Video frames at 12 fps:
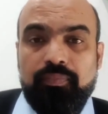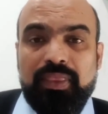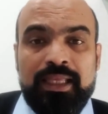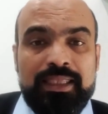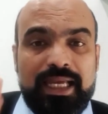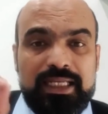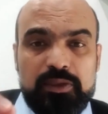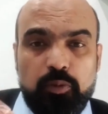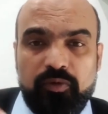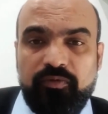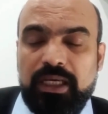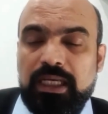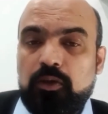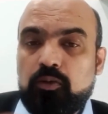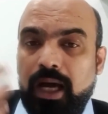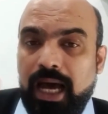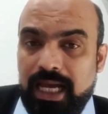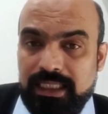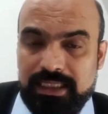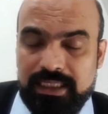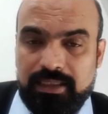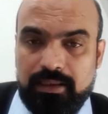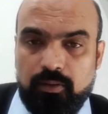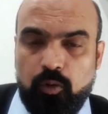And that is what we need to
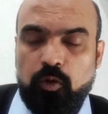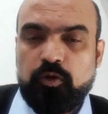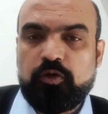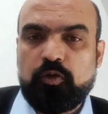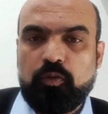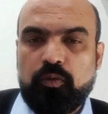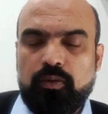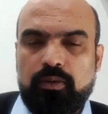ask also.